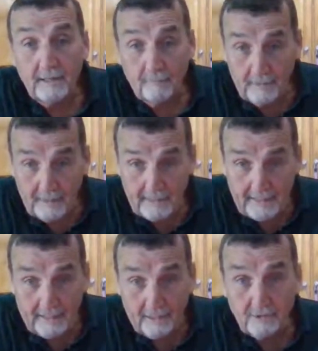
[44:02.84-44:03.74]
at my
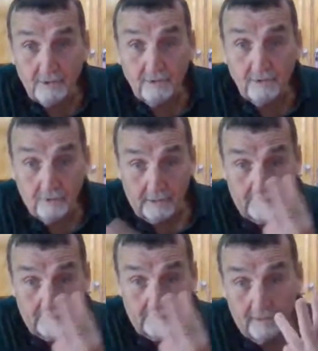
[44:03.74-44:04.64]
house, three,
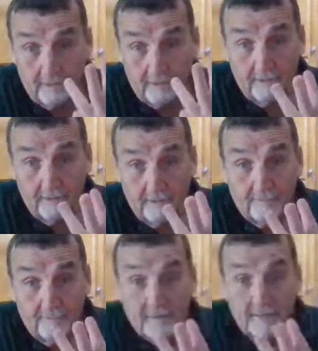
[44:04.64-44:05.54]

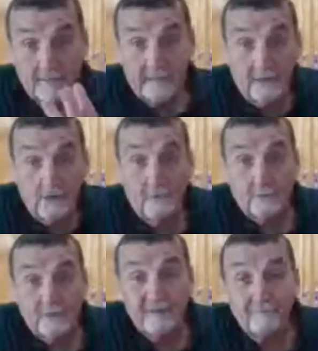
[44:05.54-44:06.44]
and all
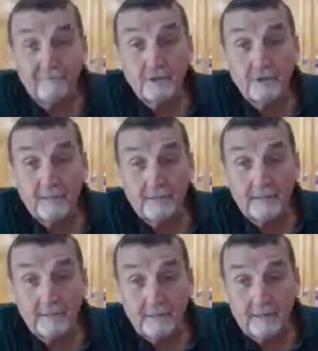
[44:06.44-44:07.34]
three have
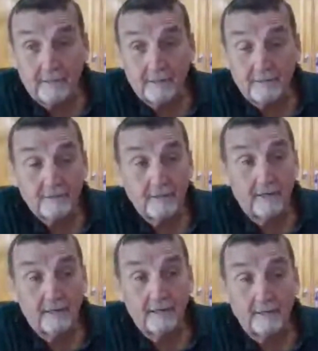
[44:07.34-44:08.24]
experienced things.
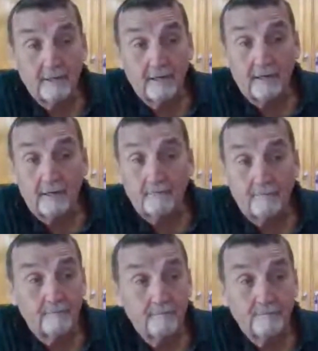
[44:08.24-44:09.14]
And um,
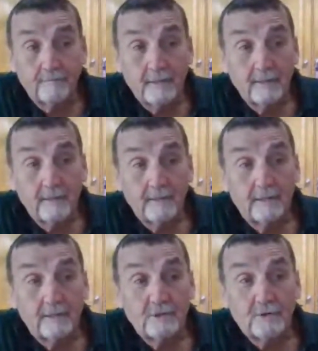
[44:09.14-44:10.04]

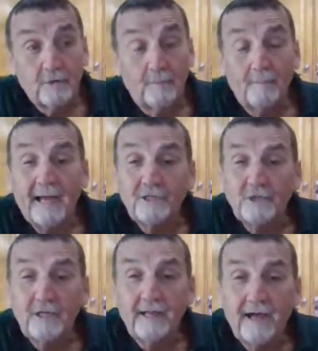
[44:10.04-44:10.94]
so
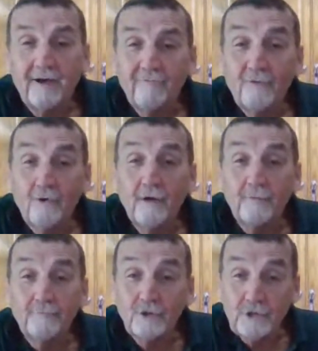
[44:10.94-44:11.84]
imagine how far up
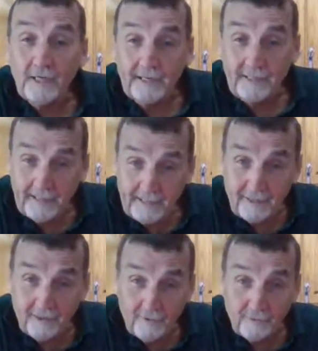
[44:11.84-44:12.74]
the chain that
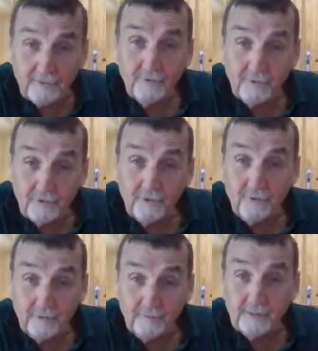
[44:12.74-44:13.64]
goes. You know
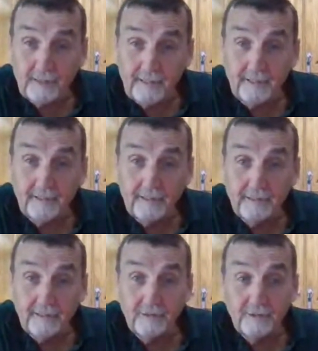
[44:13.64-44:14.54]
what I'm saying? It,
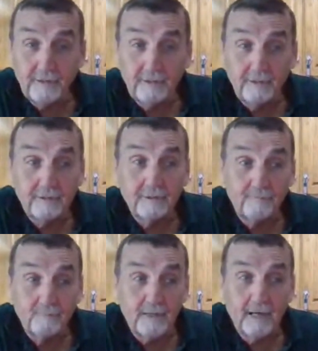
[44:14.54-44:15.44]
it's it's
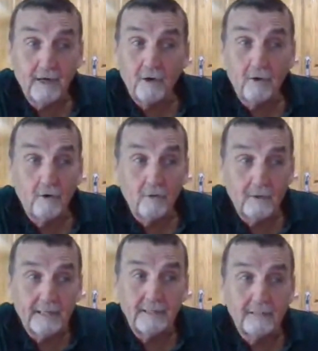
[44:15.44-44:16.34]
they all are
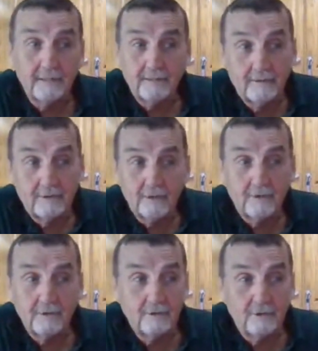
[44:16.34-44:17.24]
ready to to
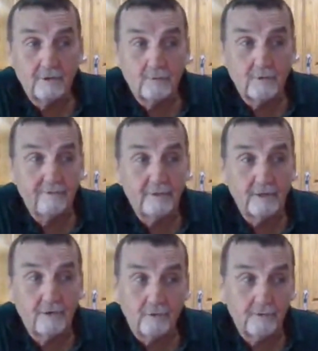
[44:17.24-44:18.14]
to
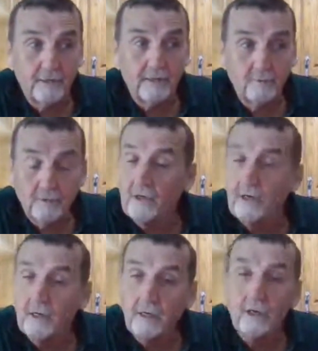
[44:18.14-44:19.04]
reveal that we're
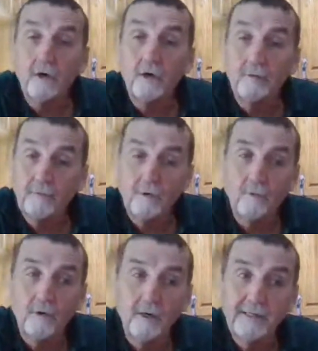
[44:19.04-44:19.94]
not alone. But
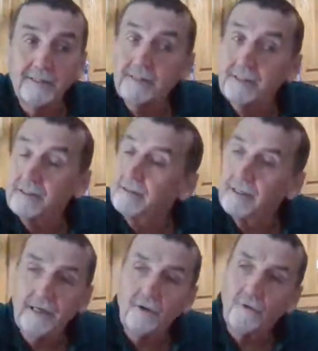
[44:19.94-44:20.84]
what is it?
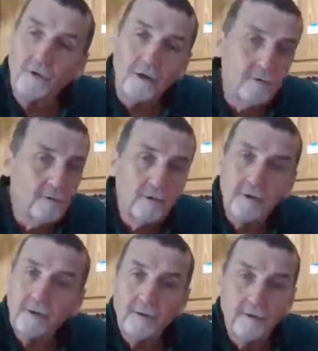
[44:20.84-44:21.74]
They don't know.
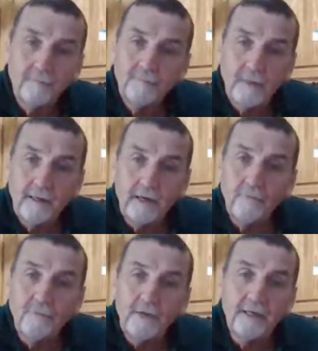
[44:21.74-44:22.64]
I
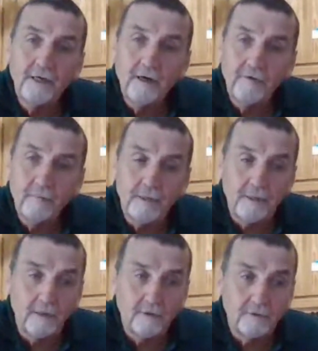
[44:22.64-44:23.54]
don't think the government
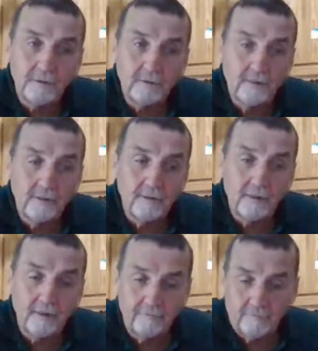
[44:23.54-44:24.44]
knows. I,
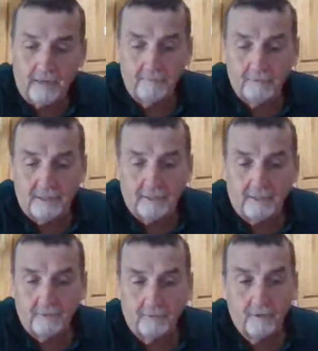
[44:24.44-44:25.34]
I'm
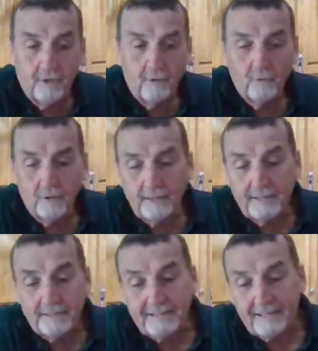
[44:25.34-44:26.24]
telling what it
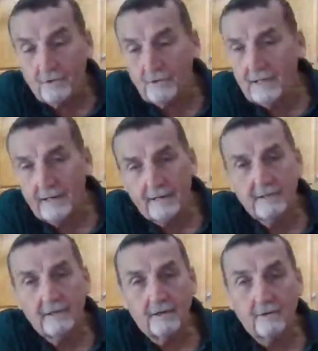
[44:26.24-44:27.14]
is they don't know how to
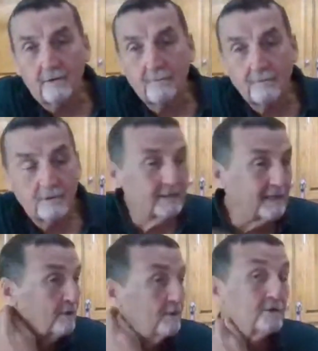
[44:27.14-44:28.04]
tell because they
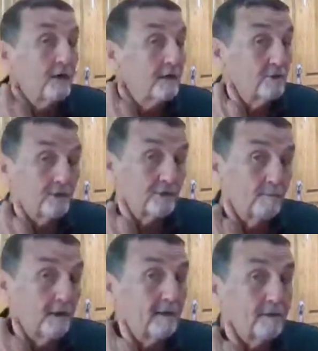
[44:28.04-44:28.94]
know it's conscience
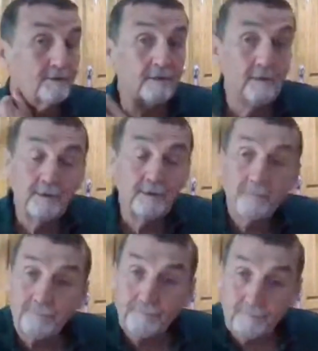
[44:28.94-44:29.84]
based.
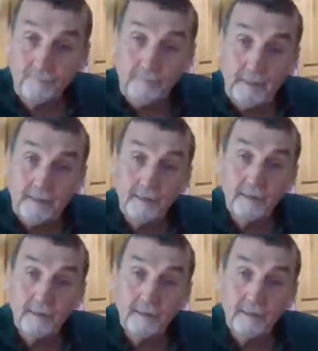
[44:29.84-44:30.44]
Yeah.